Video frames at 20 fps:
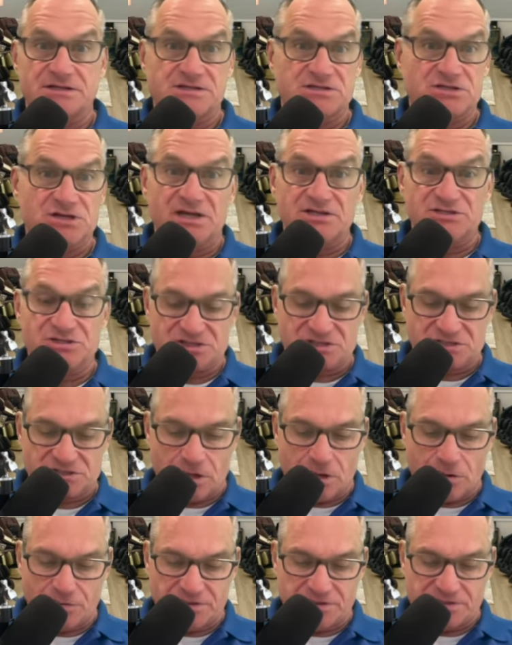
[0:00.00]
It's not just
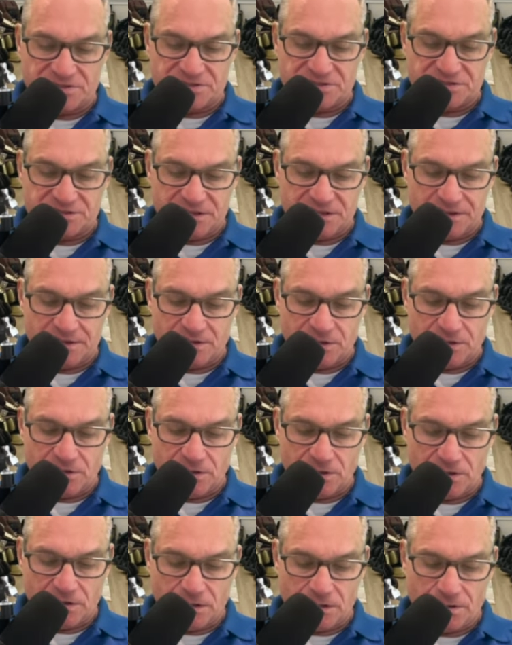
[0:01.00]
always uh,
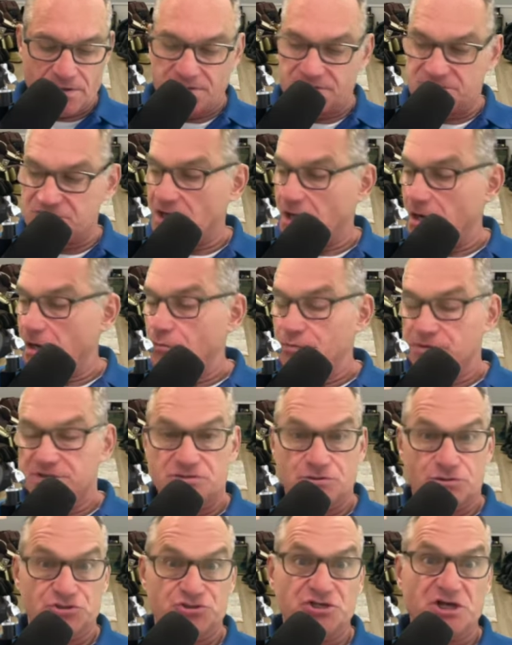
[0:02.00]
it's not
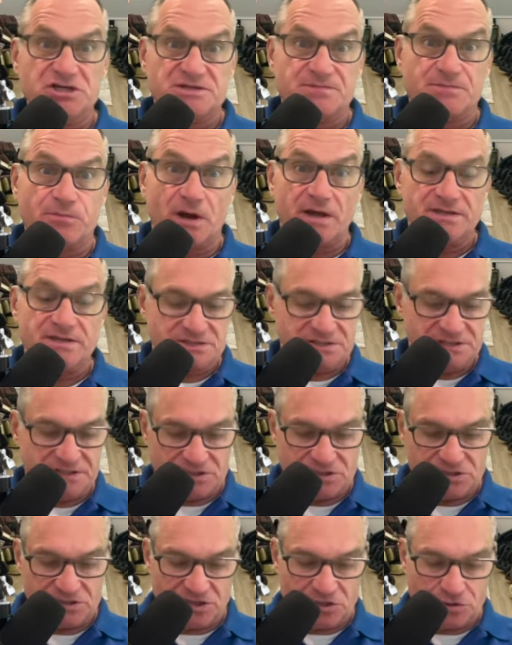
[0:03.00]
always or just price de
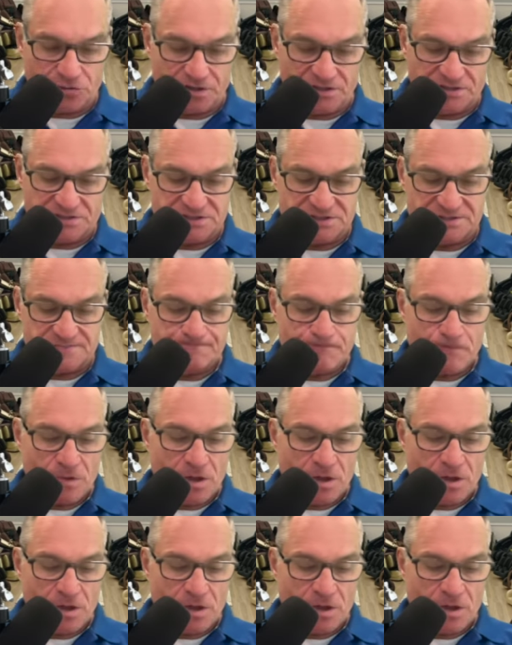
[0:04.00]
decreases.